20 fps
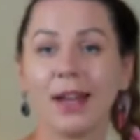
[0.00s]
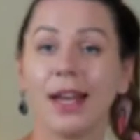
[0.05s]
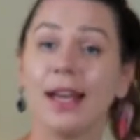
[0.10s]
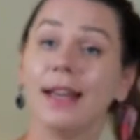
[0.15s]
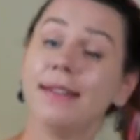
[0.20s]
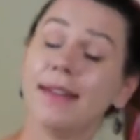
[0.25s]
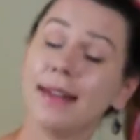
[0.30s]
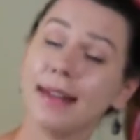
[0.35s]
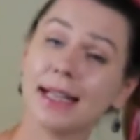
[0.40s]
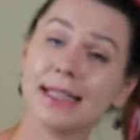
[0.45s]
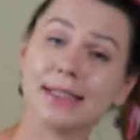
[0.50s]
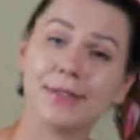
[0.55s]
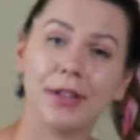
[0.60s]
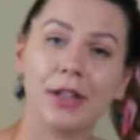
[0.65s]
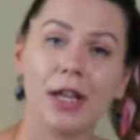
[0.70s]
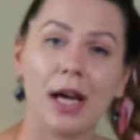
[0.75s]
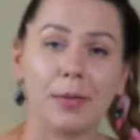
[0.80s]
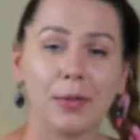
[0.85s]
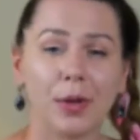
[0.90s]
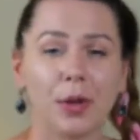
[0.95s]
in the next
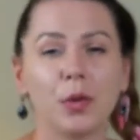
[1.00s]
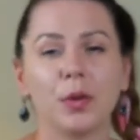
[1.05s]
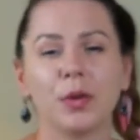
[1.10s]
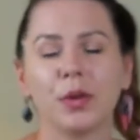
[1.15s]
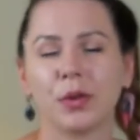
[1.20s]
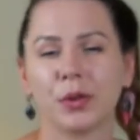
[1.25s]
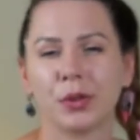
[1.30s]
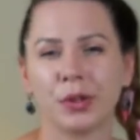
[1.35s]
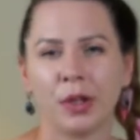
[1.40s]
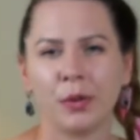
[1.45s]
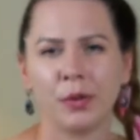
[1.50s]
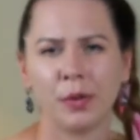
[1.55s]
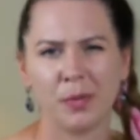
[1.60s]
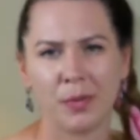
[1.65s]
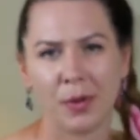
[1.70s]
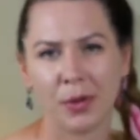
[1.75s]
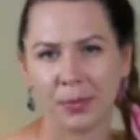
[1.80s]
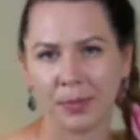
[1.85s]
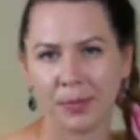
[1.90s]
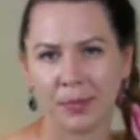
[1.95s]
video, I'm going to show you
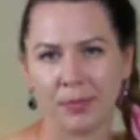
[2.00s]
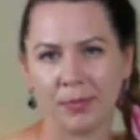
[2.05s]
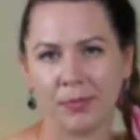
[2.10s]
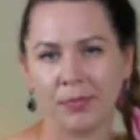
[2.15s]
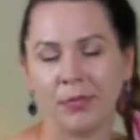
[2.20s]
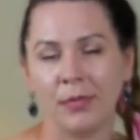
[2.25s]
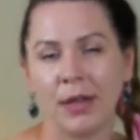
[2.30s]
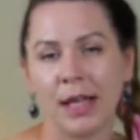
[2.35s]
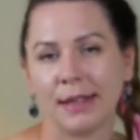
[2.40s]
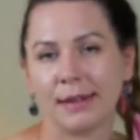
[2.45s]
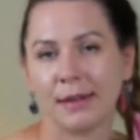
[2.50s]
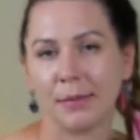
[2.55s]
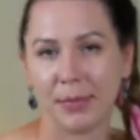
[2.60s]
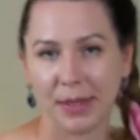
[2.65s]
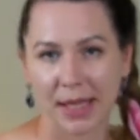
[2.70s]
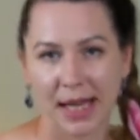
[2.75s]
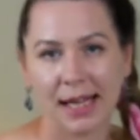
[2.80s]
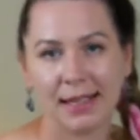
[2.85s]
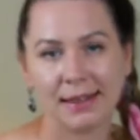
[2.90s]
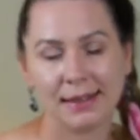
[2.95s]
more like the
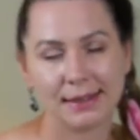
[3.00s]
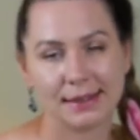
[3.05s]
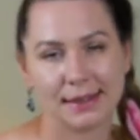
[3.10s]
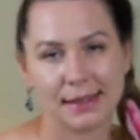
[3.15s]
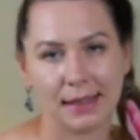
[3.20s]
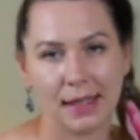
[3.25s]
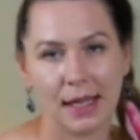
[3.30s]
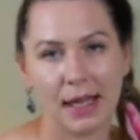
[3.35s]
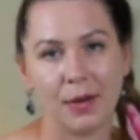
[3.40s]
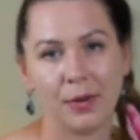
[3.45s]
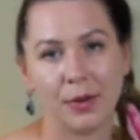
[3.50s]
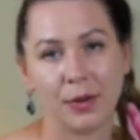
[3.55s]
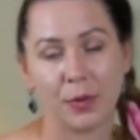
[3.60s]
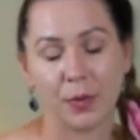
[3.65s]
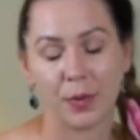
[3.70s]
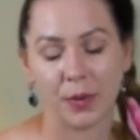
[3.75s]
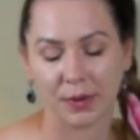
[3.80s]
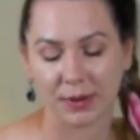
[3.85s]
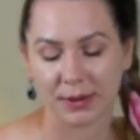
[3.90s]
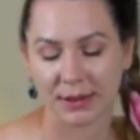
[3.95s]
behind the scene, how it
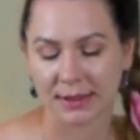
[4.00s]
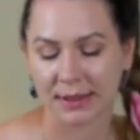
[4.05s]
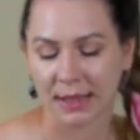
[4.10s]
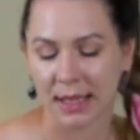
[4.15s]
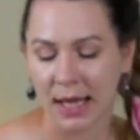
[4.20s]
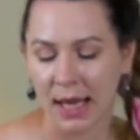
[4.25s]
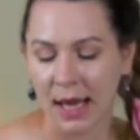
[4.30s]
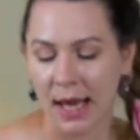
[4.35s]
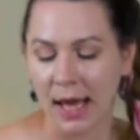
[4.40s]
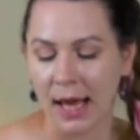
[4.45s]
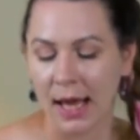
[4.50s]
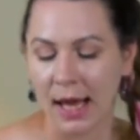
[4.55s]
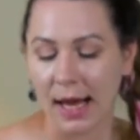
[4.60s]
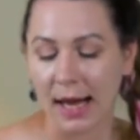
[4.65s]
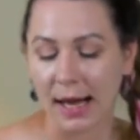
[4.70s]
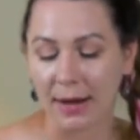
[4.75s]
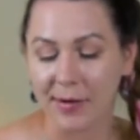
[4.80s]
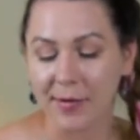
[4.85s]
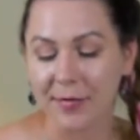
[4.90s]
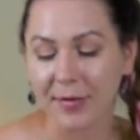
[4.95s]
works.
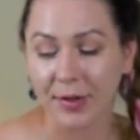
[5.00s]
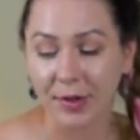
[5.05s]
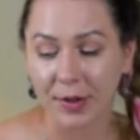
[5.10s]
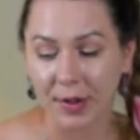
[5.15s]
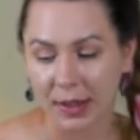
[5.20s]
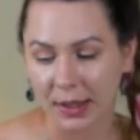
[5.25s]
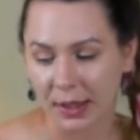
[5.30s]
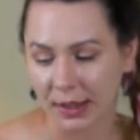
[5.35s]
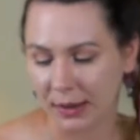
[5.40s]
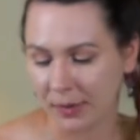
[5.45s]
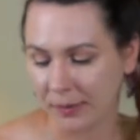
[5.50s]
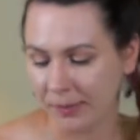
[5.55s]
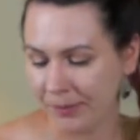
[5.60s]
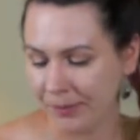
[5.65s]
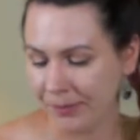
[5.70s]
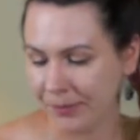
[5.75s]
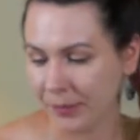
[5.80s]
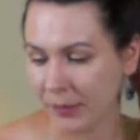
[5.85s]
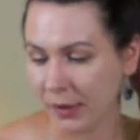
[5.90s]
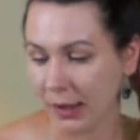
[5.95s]
However,
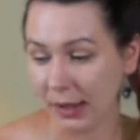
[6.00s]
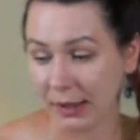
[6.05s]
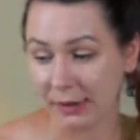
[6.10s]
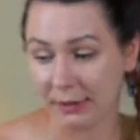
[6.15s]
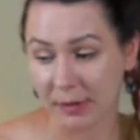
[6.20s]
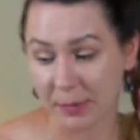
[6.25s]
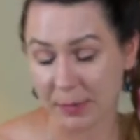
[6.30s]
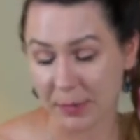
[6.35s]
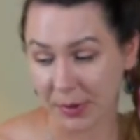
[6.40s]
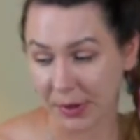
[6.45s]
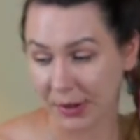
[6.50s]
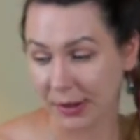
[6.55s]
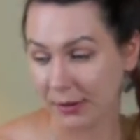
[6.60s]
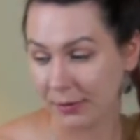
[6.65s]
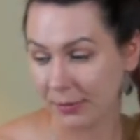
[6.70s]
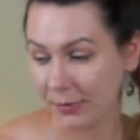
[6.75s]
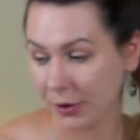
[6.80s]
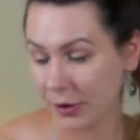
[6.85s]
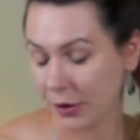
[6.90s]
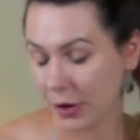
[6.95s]
in the
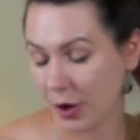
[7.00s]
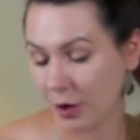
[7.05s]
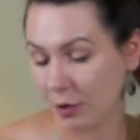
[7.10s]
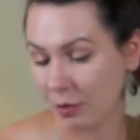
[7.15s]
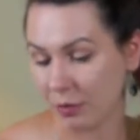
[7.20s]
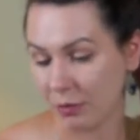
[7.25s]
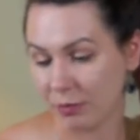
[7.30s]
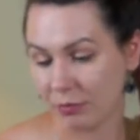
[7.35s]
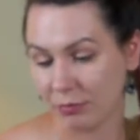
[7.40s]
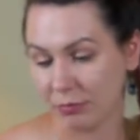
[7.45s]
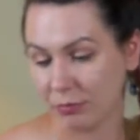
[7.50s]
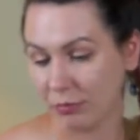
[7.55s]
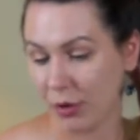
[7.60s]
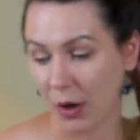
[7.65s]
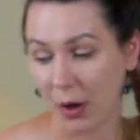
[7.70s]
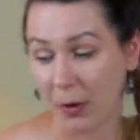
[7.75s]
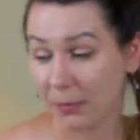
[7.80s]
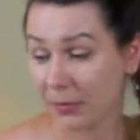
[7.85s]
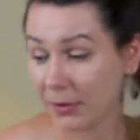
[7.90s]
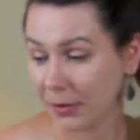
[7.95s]
brief, you know,
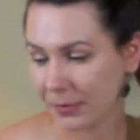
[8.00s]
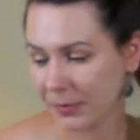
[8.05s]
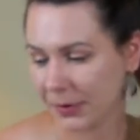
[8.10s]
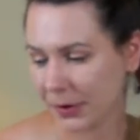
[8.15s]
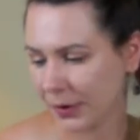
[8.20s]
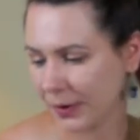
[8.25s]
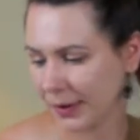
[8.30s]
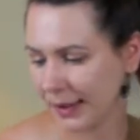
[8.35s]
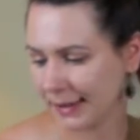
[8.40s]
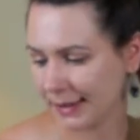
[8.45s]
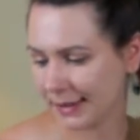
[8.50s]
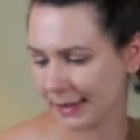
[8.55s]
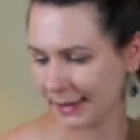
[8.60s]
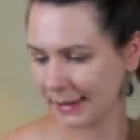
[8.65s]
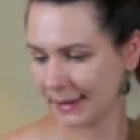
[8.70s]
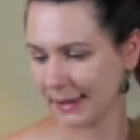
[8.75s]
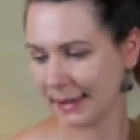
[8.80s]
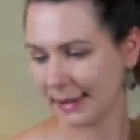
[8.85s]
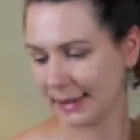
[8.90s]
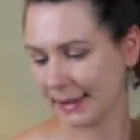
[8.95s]
overview,
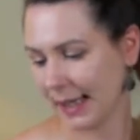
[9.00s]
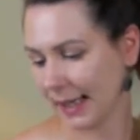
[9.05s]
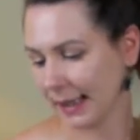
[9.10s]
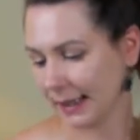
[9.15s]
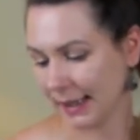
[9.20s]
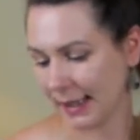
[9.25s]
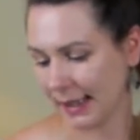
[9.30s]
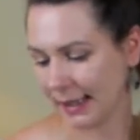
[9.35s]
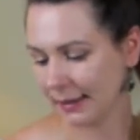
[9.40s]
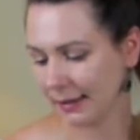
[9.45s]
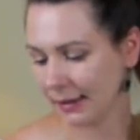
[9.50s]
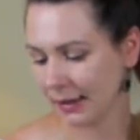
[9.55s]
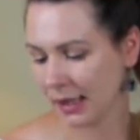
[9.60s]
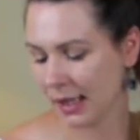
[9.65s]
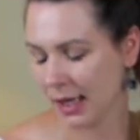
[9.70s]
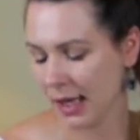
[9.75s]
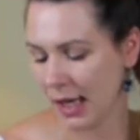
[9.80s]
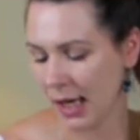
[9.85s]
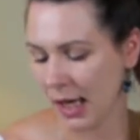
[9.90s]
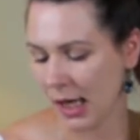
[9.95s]
it's like that.
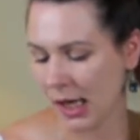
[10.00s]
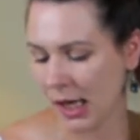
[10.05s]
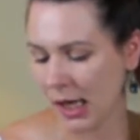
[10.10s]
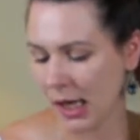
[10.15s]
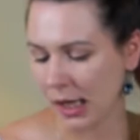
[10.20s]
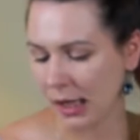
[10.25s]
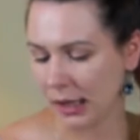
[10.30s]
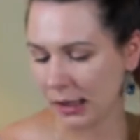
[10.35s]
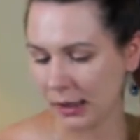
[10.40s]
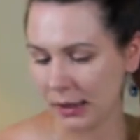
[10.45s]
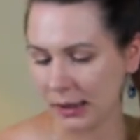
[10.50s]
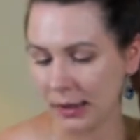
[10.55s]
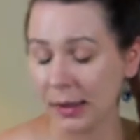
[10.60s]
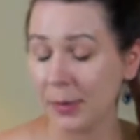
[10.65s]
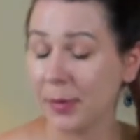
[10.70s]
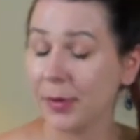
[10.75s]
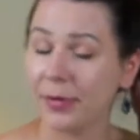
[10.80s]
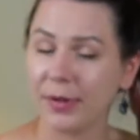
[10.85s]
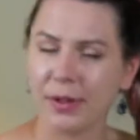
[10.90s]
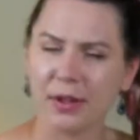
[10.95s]
Let
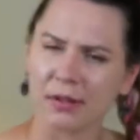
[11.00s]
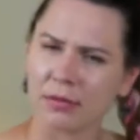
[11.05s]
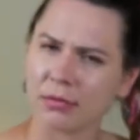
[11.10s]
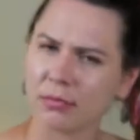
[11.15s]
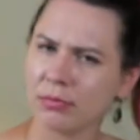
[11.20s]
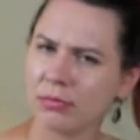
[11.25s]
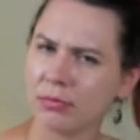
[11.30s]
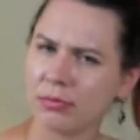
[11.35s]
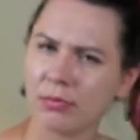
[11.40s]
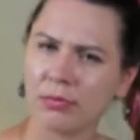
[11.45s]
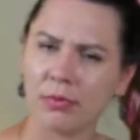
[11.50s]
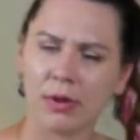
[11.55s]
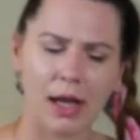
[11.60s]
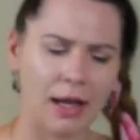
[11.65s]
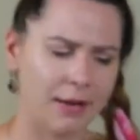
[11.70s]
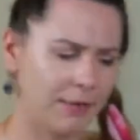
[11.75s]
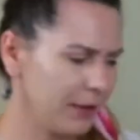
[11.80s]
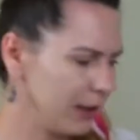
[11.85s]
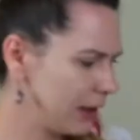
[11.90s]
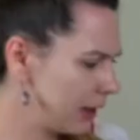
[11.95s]
me think.
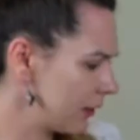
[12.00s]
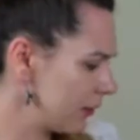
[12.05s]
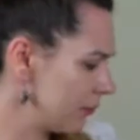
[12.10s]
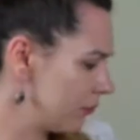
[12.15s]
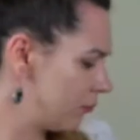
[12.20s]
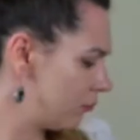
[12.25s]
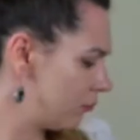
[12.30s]
I think